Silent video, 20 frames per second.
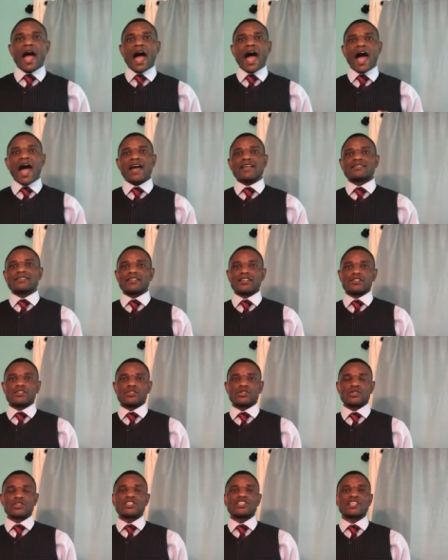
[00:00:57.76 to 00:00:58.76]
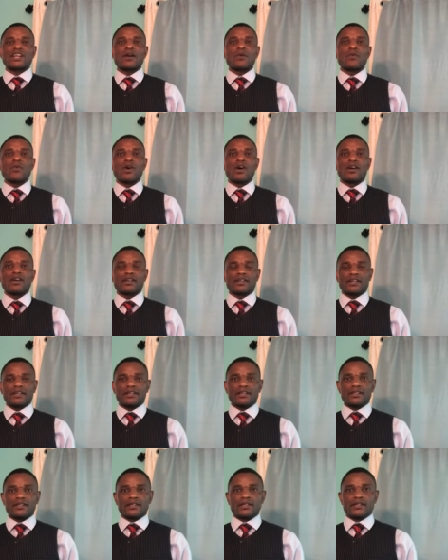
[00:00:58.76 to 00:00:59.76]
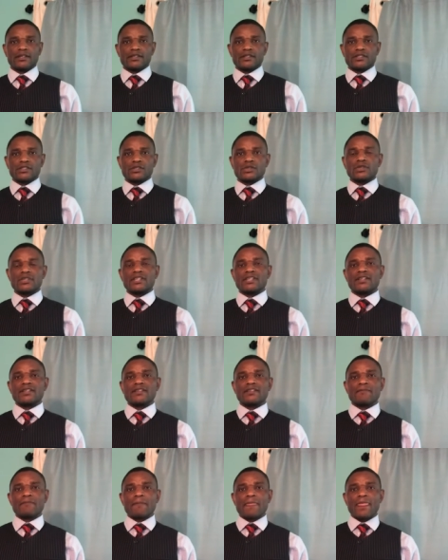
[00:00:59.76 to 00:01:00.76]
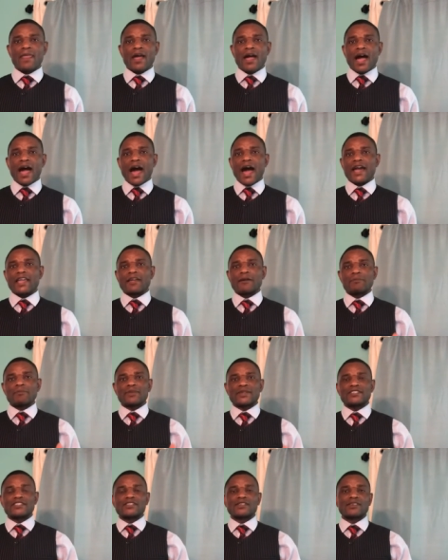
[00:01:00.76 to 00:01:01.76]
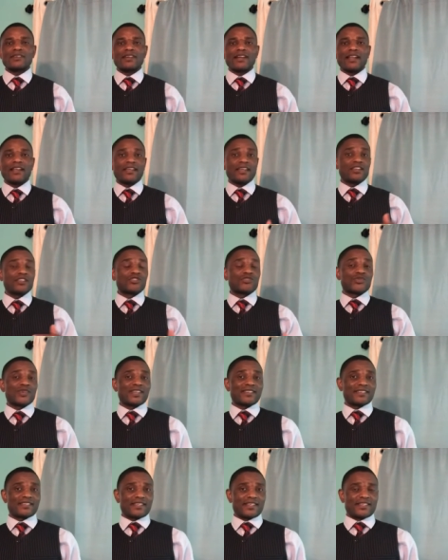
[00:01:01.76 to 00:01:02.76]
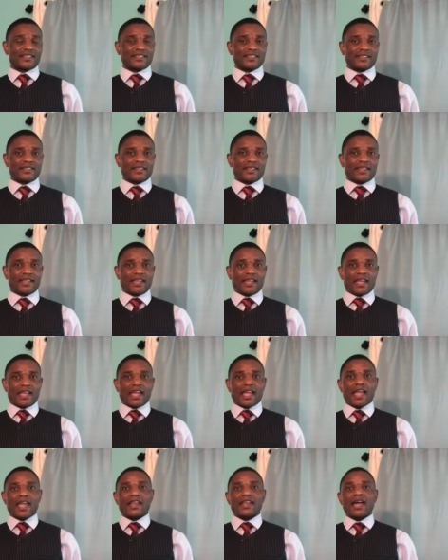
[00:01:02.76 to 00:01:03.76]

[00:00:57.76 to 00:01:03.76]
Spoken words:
As a social work student, I am particularly interested in